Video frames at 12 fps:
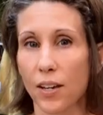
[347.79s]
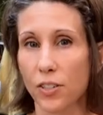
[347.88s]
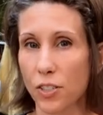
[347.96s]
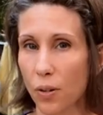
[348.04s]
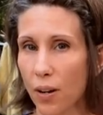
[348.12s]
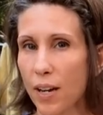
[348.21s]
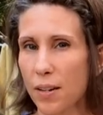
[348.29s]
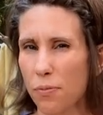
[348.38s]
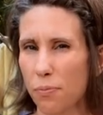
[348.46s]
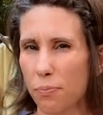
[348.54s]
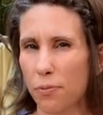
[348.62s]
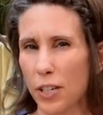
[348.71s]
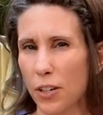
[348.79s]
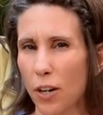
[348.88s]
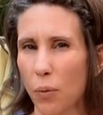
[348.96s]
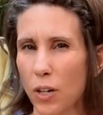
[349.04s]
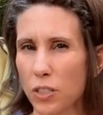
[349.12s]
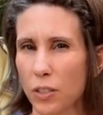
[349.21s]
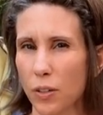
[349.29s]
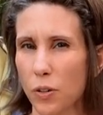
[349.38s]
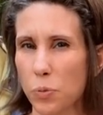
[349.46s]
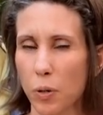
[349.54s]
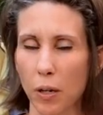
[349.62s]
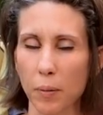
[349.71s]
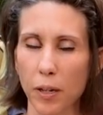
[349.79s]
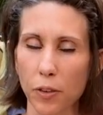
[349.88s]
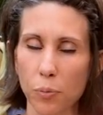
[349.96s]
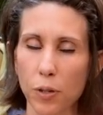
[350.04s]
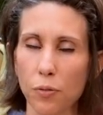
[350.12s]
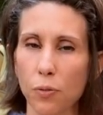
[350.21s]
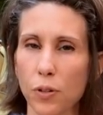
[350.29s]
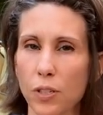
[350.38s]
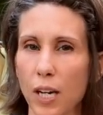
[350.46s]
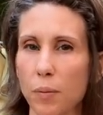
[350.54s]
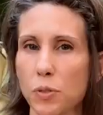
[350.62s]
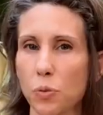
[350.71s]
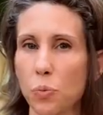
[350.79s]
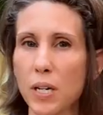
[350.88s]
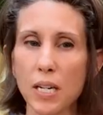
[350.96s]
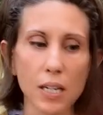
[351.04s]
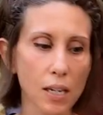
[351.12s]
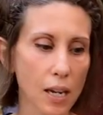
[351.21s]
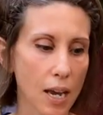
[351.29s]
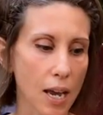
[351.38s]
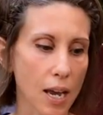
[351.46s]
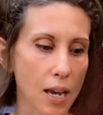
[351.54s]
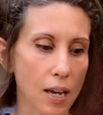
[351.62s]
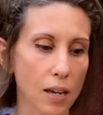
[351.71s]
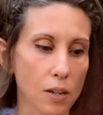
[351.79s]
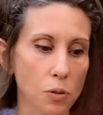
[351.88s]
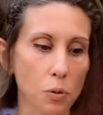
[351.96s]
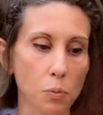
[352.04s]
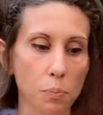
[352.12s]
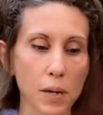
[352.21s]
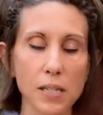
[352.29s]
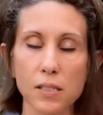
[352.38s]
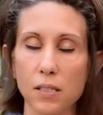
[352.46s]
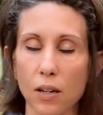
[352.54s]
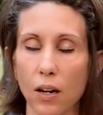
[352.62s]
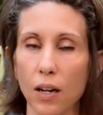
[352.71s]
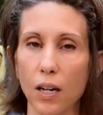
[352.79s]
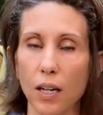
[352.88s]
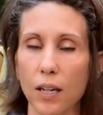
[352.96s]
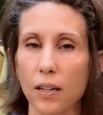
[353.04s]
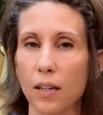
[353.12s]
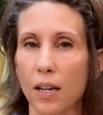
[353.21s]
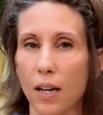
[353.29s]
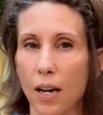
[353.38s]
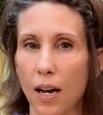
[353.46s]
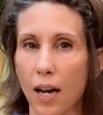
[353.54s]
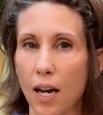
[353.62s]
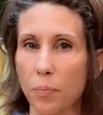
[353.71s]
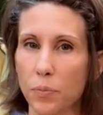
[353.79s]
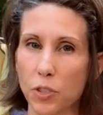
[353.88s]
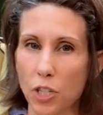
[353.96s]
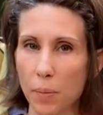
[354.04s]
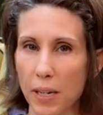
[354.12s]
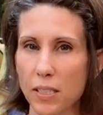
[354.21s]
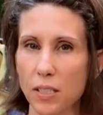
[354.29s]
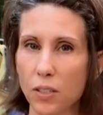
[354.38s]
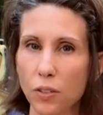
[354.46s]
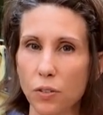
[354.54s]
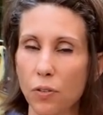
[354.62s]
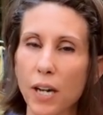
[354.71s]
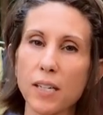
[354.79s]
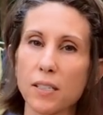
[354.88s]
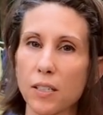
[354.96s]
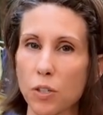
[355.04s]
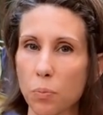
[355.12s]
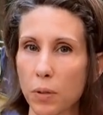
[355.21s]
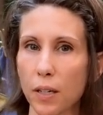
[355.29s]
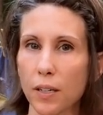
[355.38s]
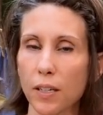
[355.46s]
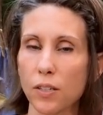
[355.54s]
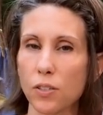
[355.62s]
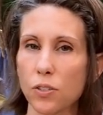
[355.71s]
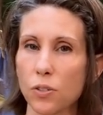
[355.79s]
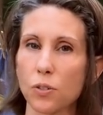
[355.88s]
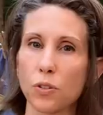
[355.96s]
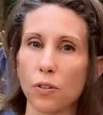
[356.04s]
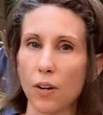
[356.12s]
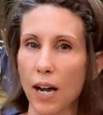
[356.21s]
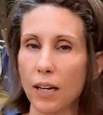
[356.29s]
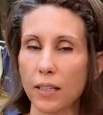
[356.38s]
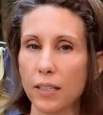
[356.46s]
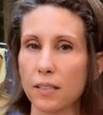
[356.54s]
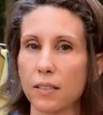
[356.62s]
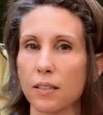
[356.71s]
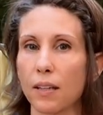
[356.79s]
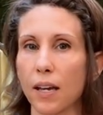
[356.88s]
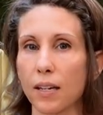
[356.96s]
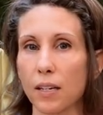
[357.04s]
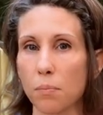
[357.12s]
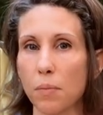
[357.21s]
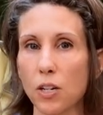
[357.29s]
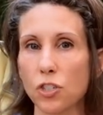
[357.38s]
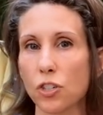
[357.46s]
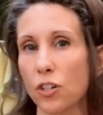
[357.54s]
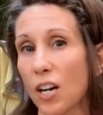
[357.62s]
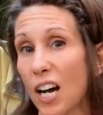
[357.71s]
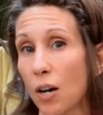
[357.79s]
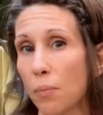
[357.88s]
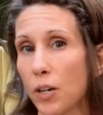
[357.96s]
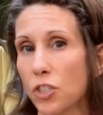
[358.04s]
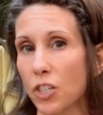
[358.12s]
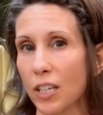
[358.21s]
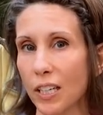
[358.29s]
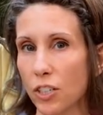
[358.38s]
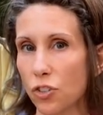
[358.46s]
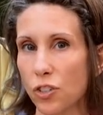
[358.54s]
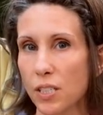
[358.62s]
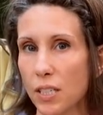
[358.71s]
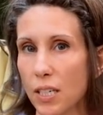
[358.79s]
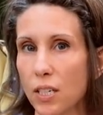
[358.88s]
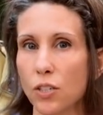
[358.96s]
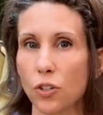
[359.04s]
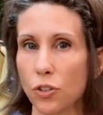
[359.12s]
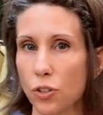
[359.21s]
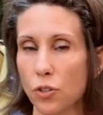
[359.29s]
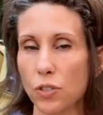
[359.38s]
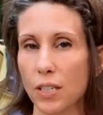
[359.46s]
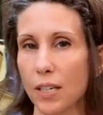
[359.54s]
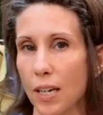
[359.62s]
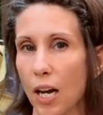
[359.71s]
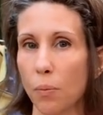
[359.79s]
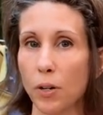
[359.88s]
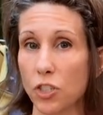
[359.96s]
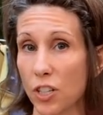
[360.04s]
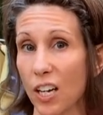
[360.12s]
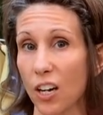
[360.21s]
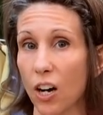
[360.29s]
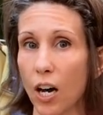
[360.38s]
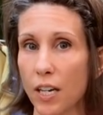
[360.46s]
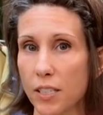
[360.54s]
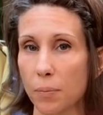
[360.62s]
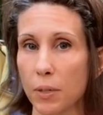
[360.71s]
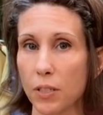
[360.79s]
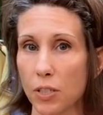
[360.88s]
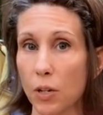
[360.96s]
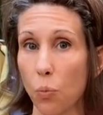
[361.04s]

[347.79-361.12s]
So I figure I wash clothes probably about 3 or 4 times a week, and based on Jeremy has this little device that you plug into your outlet that can measure how much electricity you're using and how much that costs, in